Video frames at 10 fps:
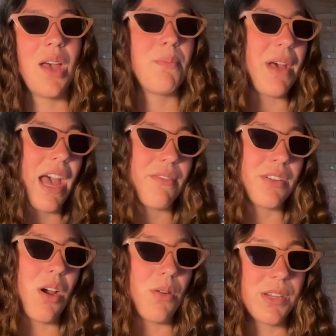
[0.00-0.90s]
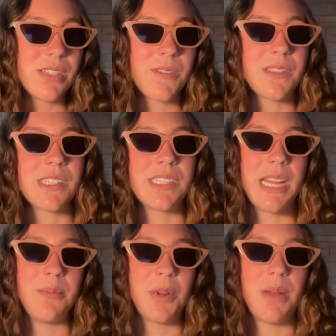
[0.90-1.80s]
but have we always felt the
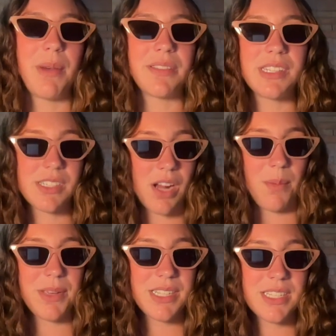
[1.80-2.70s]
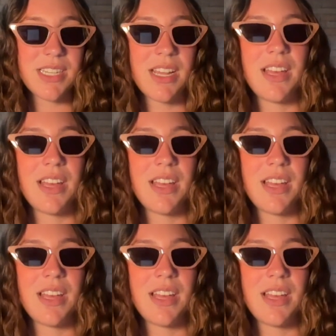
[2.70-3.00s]
same way about these topics?